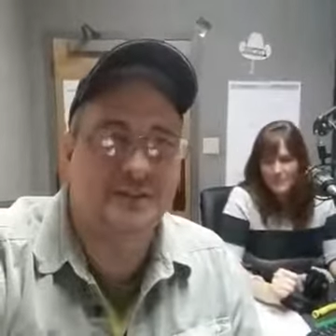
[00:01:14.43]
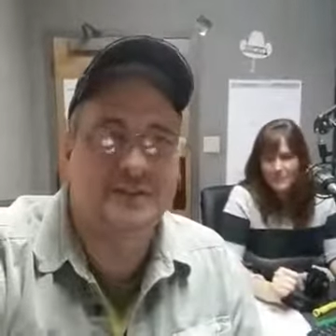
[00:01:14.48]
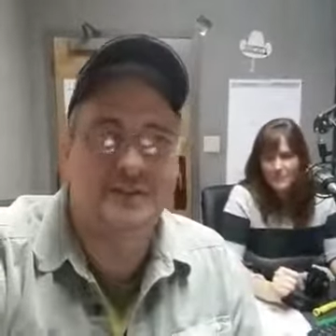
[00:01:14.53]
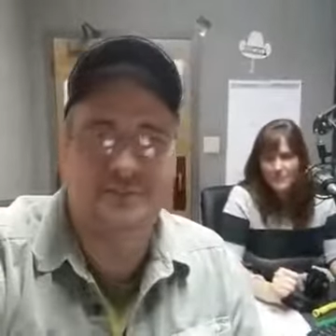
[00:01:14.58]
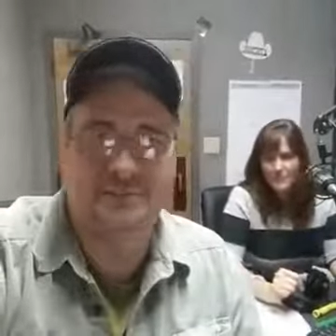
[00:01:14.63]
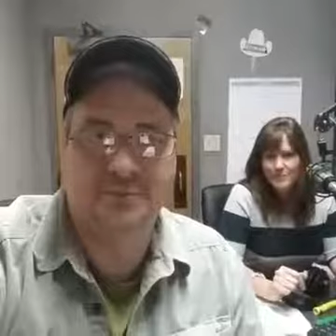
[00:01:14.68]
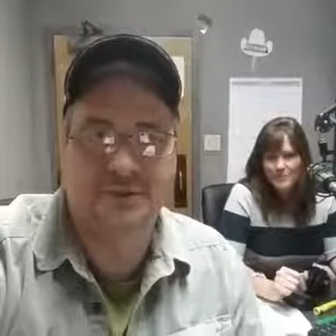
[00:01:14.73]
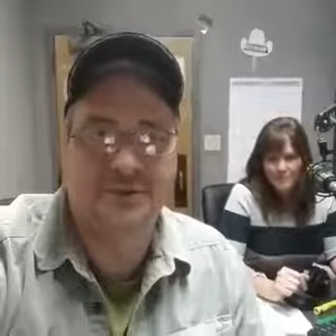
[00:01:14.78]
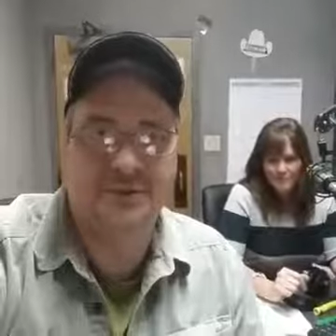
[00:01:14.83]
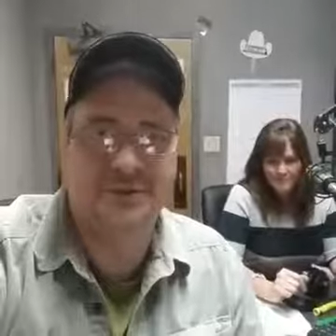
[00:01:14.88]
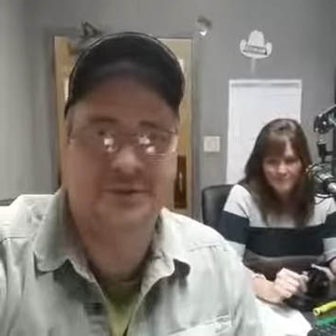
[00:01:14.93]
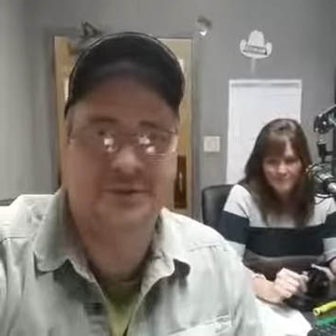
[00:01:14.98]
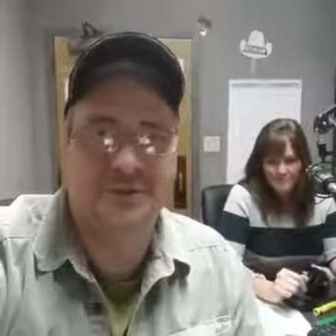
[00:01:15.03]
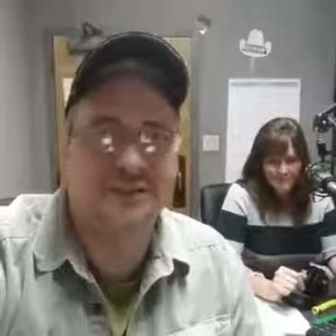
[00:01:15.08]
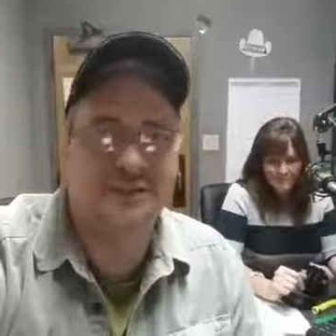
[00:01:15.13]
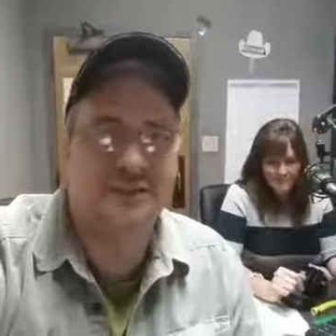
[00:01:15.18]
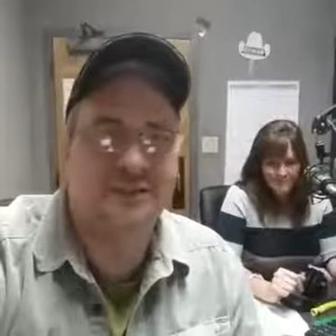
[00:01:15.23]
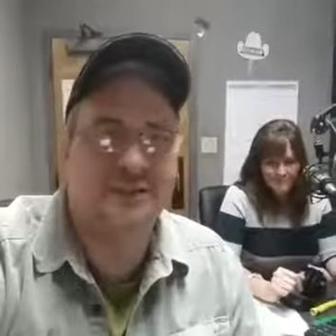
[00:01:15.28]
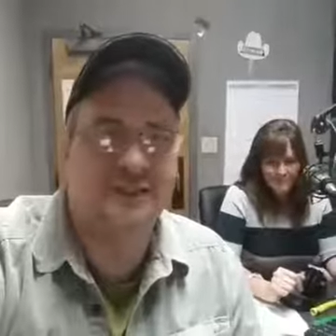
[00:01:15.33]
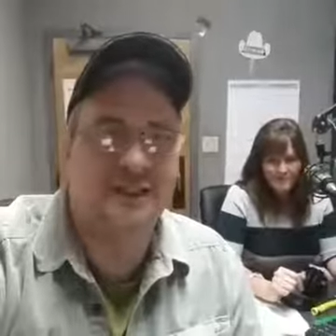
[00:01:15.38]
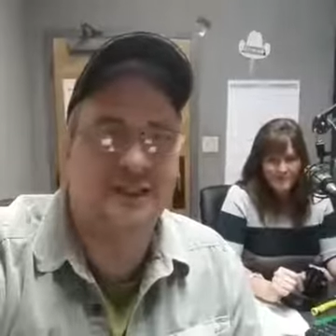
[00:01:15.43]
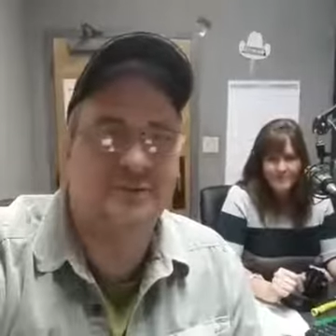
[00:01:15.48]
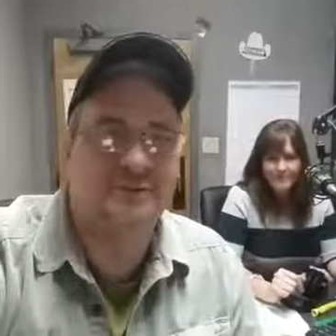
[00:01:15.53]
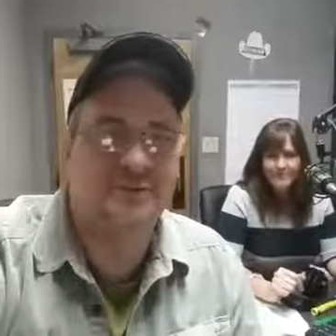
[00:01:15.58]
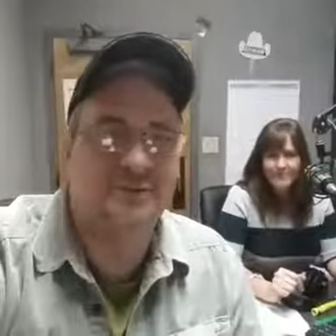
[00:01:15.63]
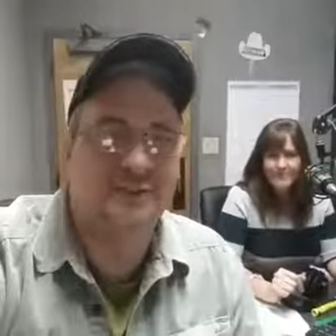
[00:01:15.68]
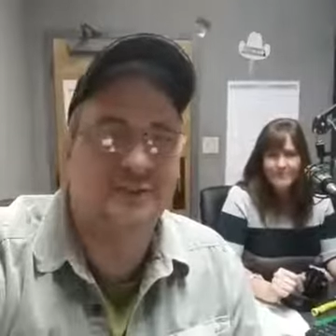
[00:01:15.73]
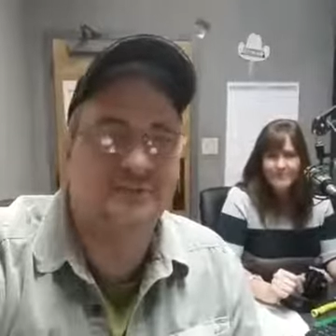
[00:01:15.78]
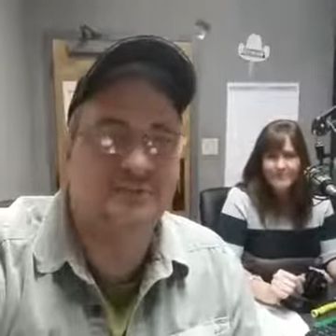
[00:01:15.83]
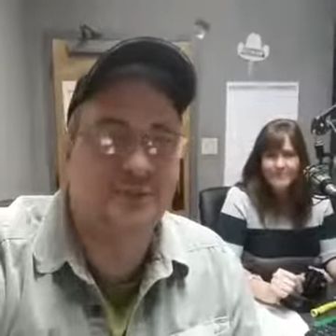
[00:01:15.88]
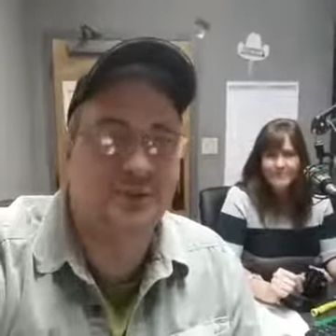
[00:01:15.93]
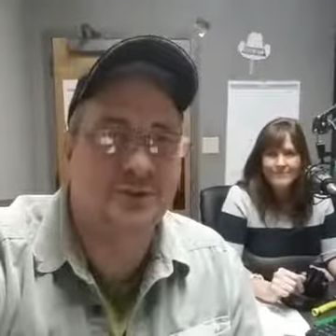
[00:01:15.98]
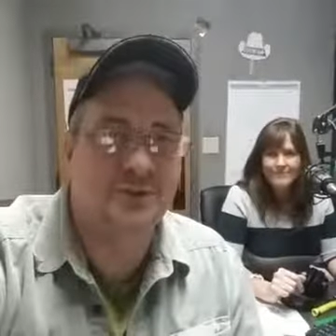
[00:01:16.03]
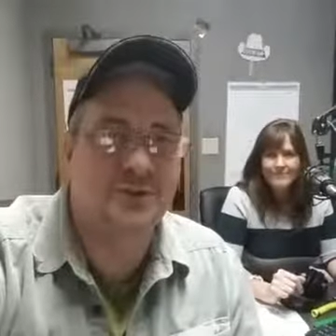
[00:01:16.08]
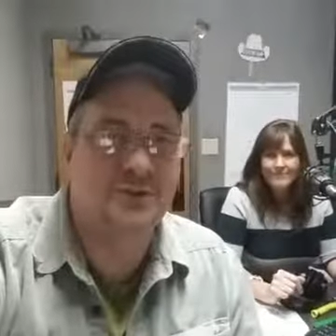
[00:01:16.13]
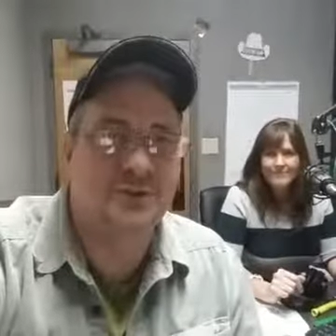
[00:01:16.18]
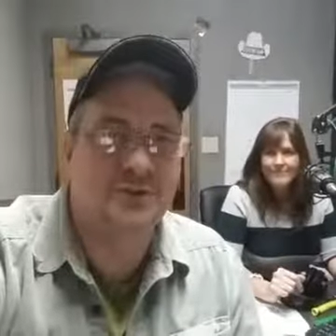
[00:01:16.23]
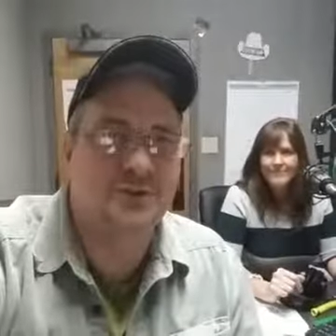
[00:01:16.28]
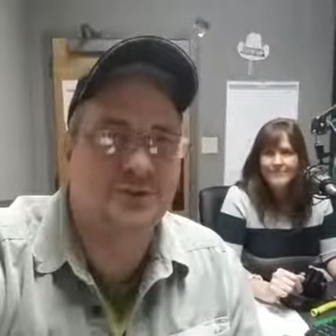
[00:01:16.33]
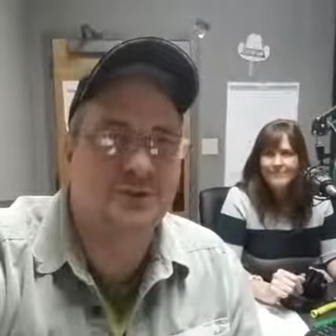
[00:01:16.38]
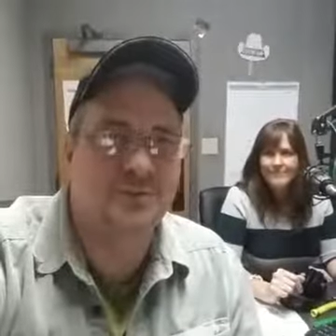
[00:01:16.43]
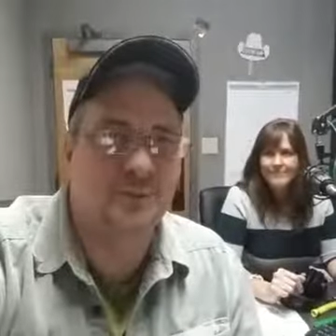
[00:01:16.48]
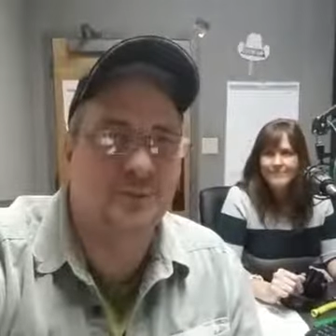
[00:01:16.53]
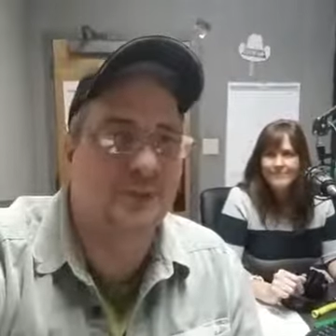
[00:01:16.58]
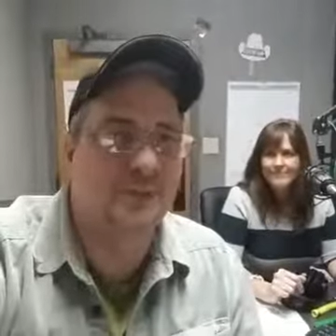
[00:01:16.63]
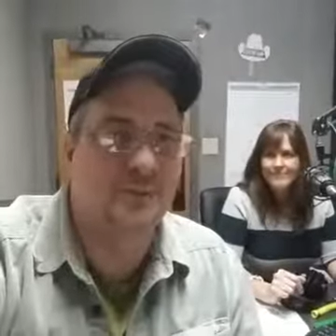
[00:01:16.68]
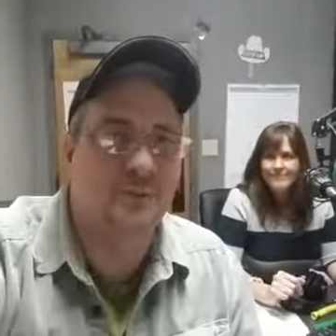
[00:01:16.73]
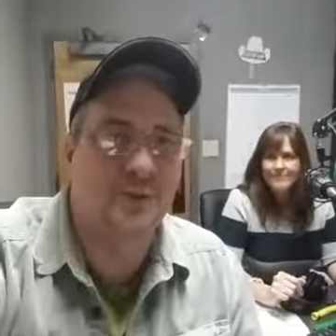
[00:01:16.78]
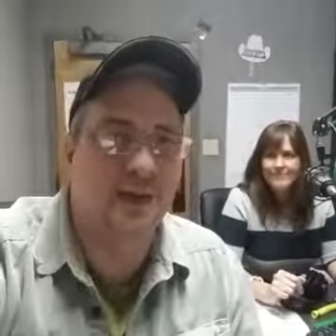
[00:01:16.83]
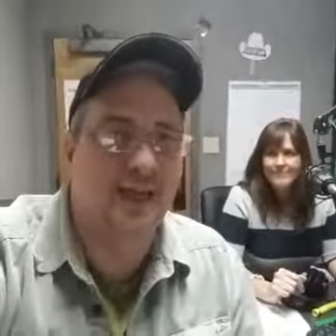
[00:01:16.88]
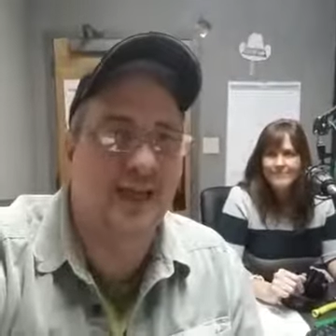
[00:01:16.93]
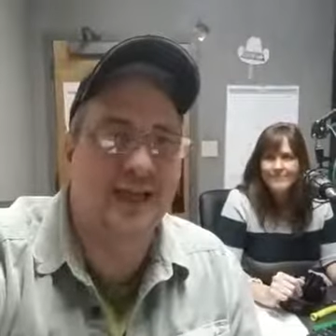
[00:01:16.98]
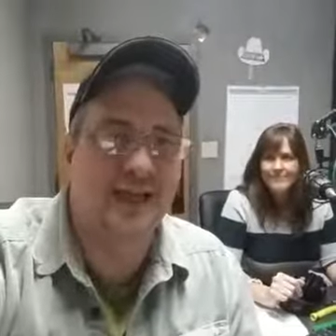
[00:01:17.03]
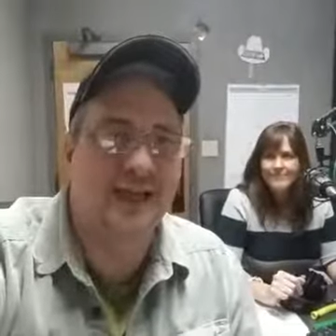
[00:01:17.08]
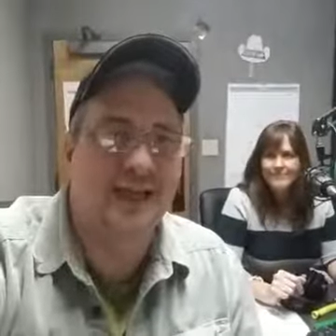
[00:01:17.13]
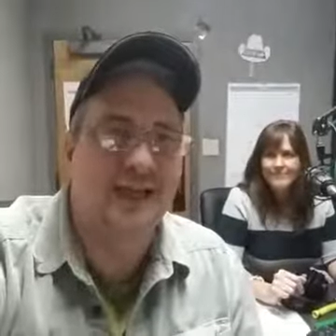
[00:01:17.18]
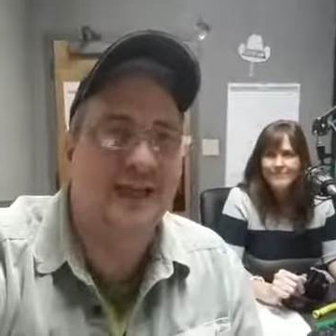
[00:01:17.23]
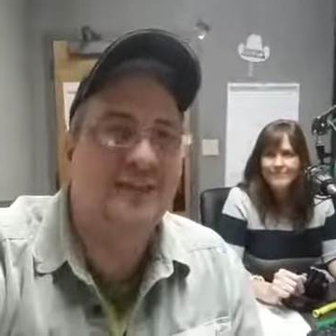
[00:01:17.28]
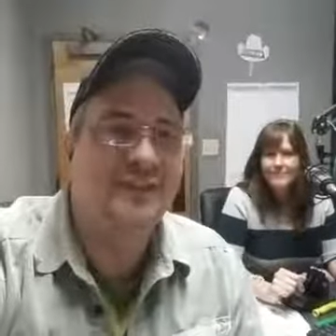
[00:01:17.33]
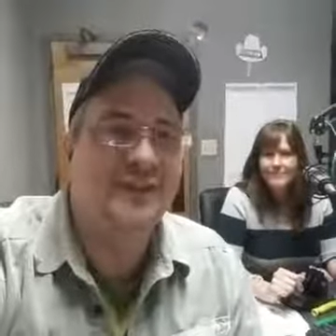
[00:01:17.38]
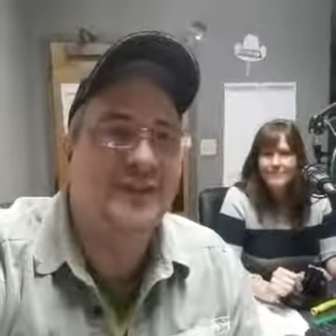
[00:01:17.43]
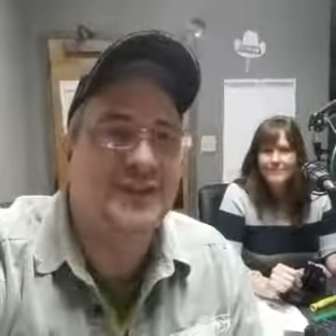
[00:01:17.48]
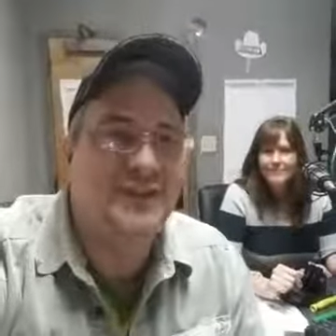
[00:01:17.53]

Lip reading: plus some news and stuff, and the viewers just went away.